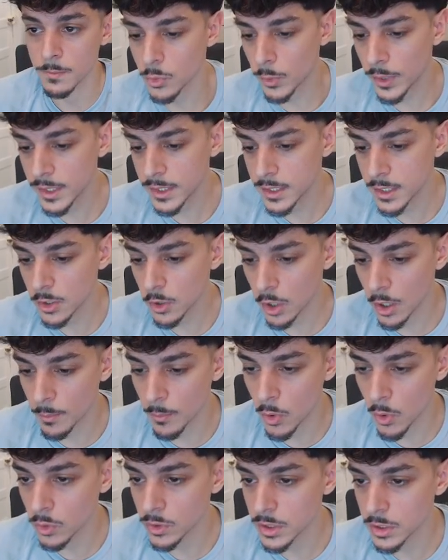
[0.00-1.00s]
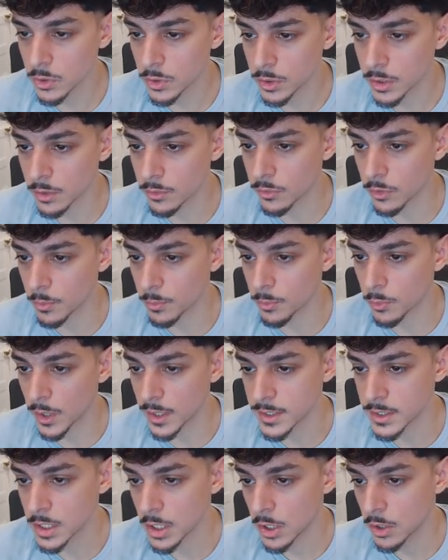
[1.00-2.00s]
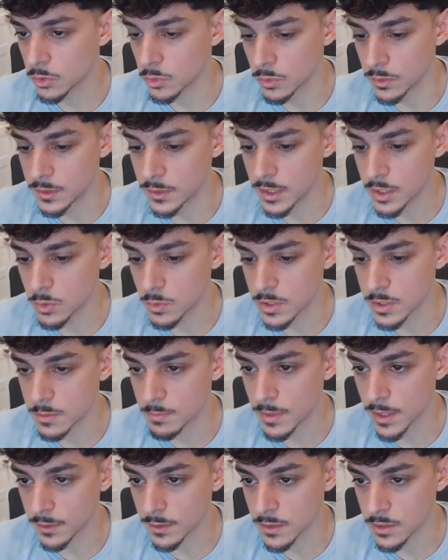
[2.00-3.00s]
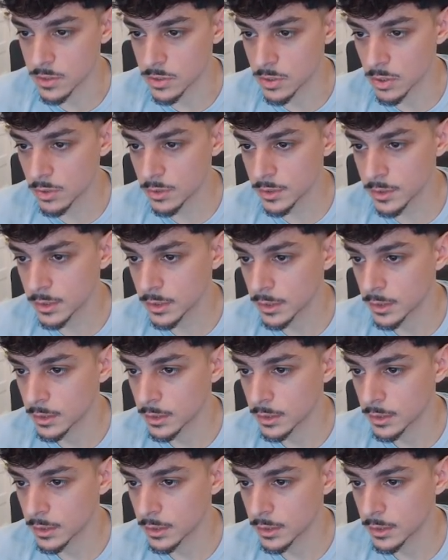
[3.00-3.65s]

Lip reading: But right here, I'm only looking for price to disrespect the zone,